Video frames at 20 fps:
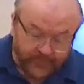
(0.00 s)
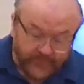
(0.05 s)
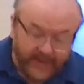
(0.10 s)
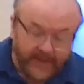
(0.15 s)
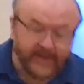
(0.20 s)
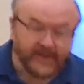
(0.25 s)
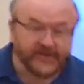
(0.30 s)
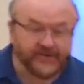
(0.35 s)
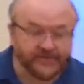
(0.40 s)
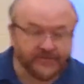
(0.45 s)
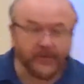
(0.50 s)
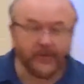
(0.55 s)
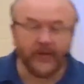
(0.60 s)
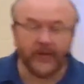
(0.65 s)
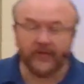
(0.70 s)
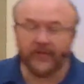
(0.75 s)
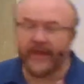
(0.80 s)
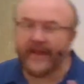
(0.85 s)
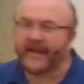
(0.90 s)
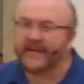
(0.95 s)
And it's true
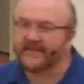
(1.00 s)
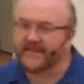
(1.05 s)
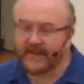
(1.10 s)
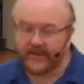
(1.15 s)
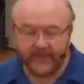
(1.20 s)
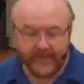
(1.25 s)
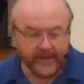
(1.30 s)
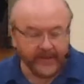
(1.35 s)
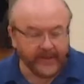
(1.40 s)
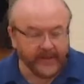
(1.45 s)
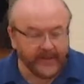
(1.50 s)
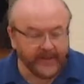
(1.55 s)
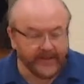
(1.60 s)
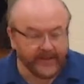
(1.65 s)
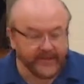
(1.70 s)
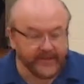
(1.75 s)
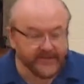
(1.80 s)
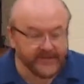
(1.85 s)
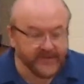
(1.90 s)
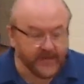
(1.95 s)
that thanksgiving
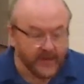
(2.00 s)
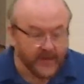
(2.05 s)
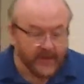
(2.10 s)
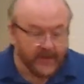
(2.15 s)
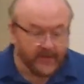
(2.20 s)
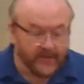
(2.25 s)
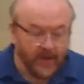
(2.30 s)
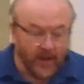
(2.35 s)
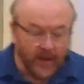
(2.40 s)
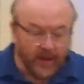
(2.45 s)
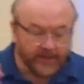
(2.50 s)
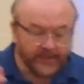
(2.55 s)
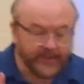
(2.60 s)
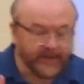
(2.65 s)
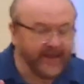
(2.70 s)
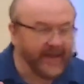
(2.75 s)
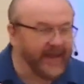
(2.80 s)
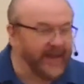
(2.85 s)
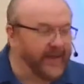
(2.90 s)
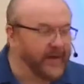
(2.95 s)
is
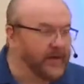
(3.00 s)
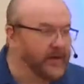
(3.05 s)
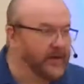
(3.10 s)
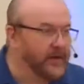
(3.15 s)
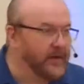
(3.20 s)
not a